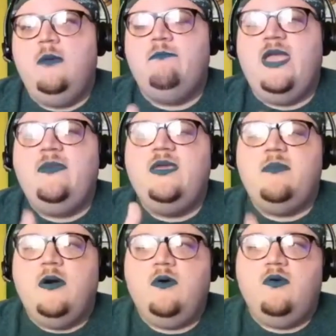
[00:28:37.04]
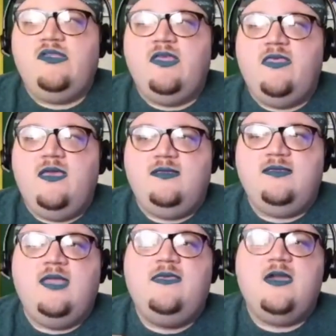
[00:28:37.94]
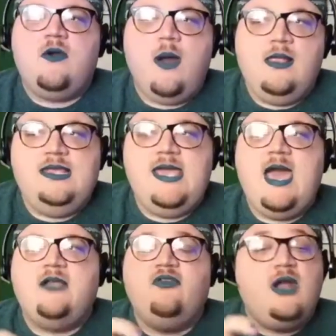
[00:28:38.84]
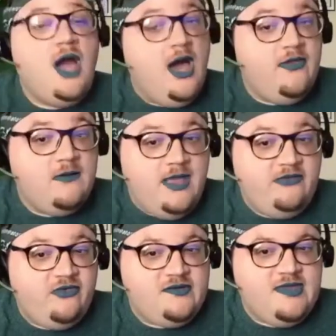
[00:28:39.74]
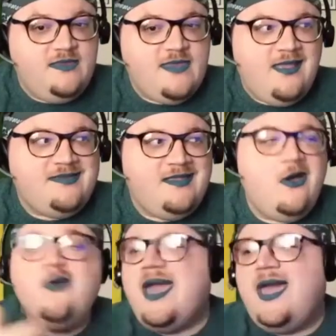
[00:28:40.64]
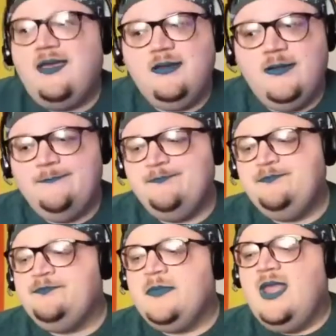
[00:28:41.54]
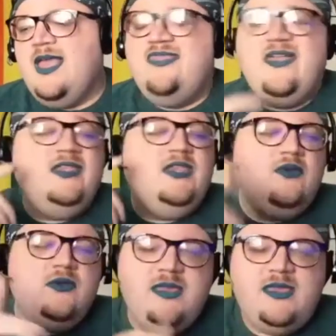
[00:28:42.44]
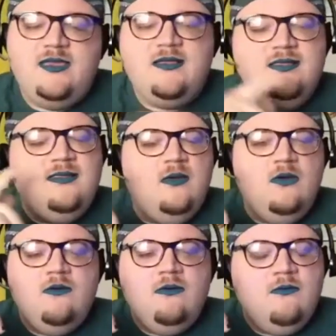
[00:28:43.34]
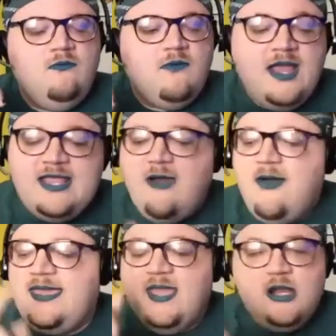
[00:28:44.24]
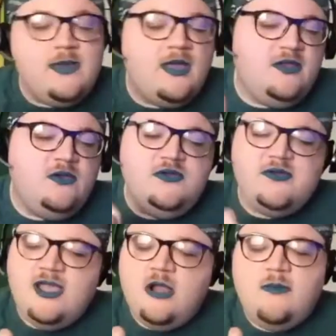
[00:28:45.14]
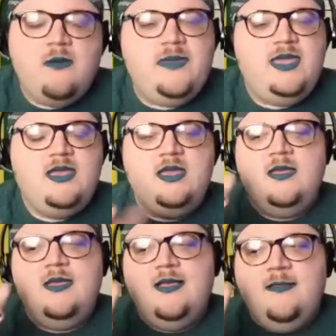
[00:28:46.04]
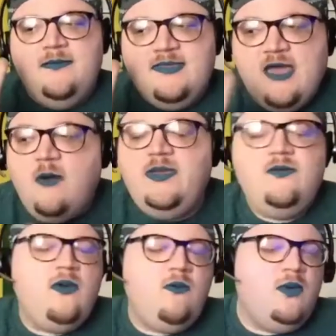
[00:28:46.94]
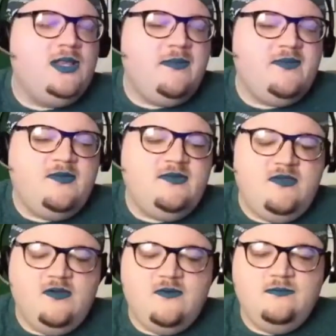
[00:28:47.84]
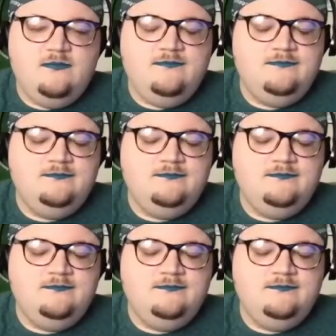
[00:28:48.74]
may be opposed to things like the Equality Act or other measures like that. And I said, okay, then you and me, right now, I care about you, you care about me. Tell me what I'm supposed to do.